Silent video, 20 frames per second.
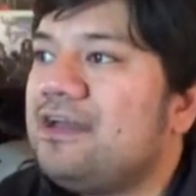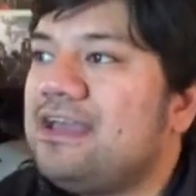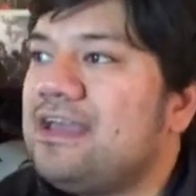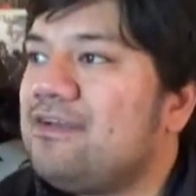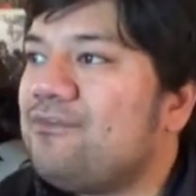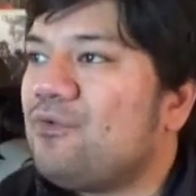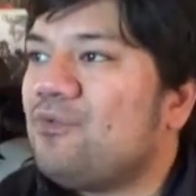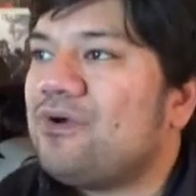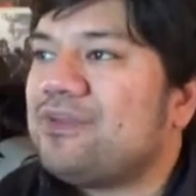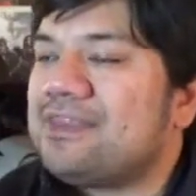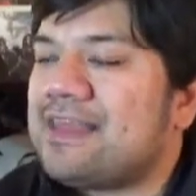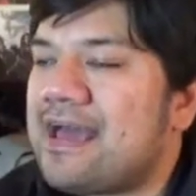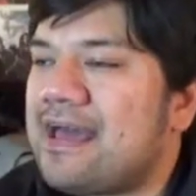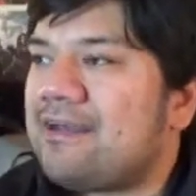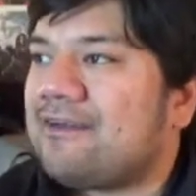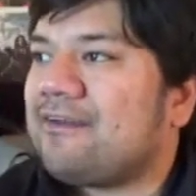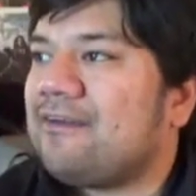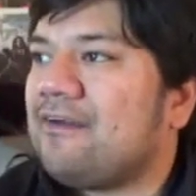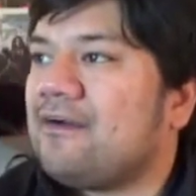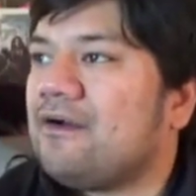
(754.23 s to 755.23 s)
Even when
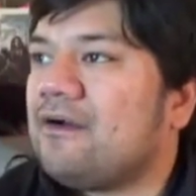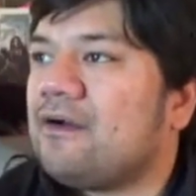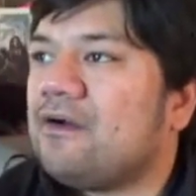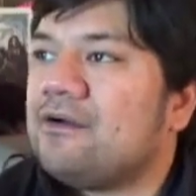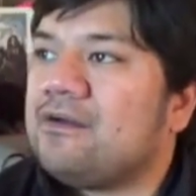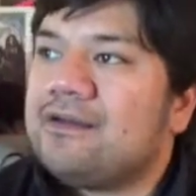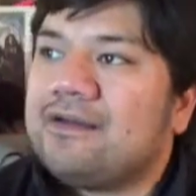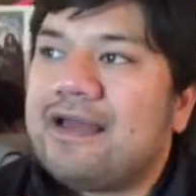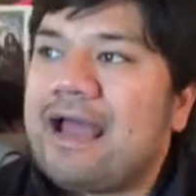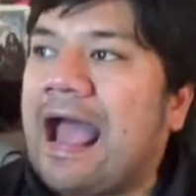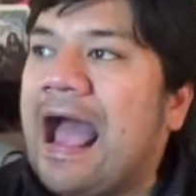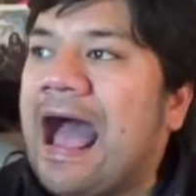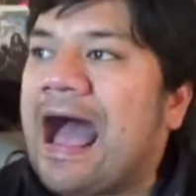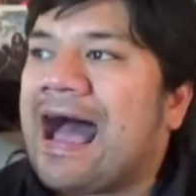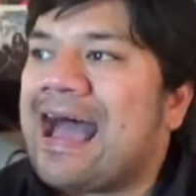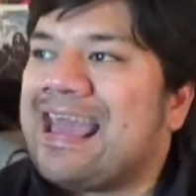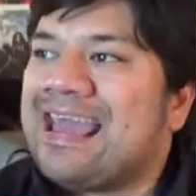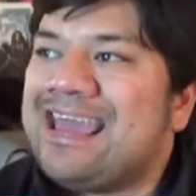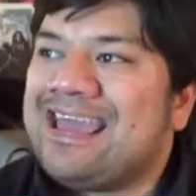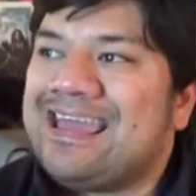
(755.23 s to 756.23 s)
that occurred,
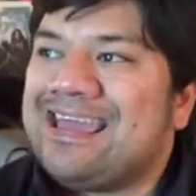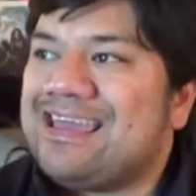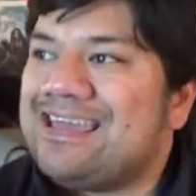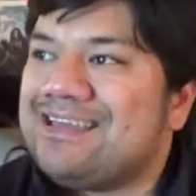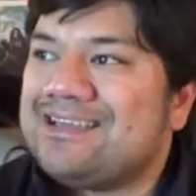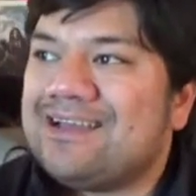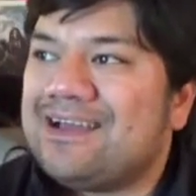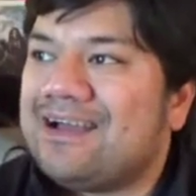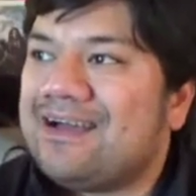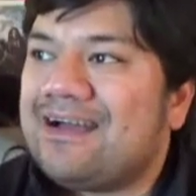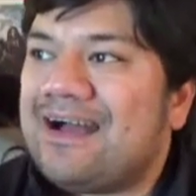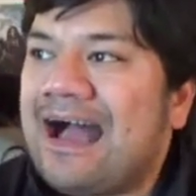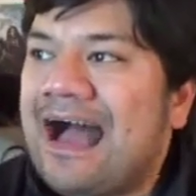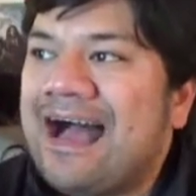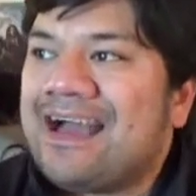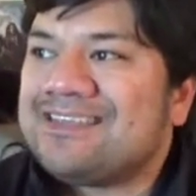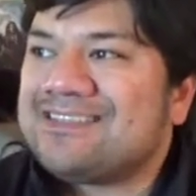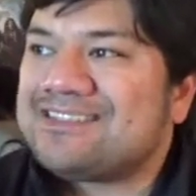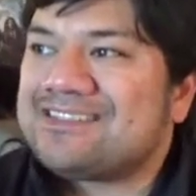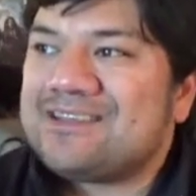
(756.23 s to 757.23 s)
I
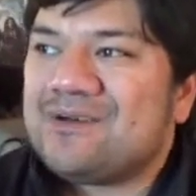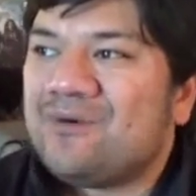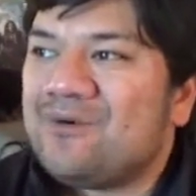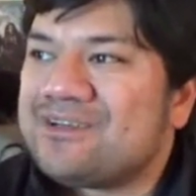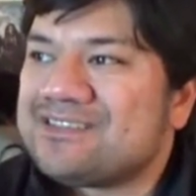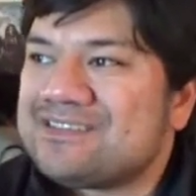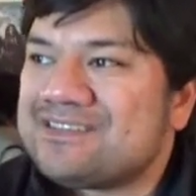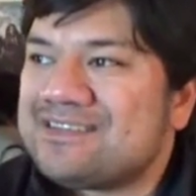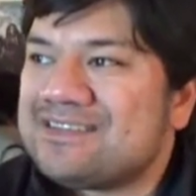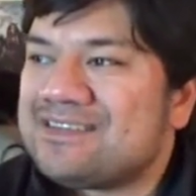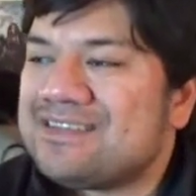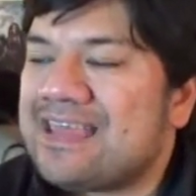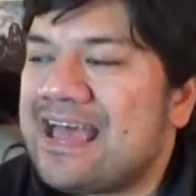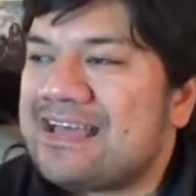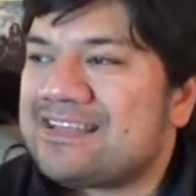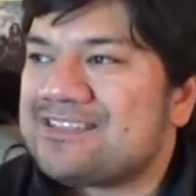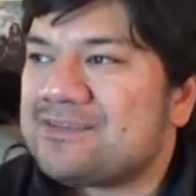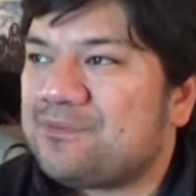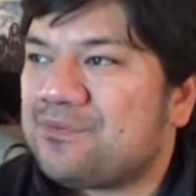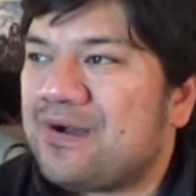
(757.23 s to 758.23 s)
I still wasn't
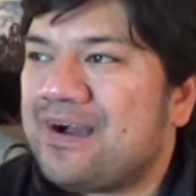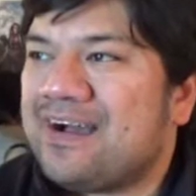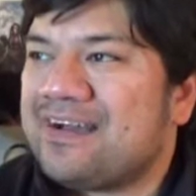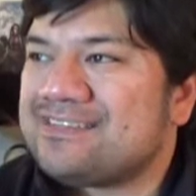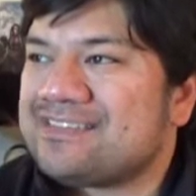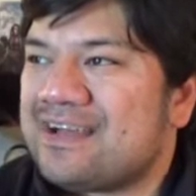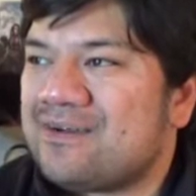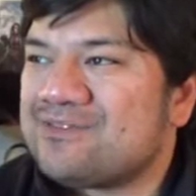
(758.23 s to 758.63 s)
that surprised.